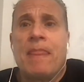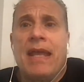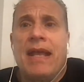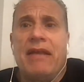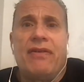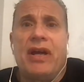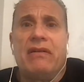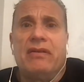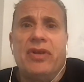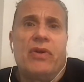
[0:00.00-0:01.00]
I
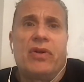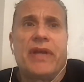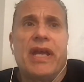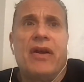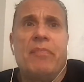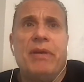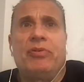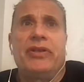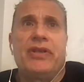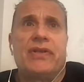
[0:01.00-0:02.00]
thought no one will care.
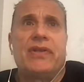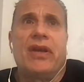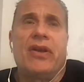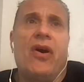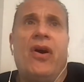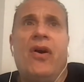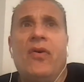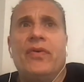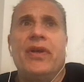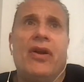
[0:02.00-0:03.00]
People just think,
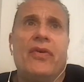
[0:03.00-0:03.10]
oh,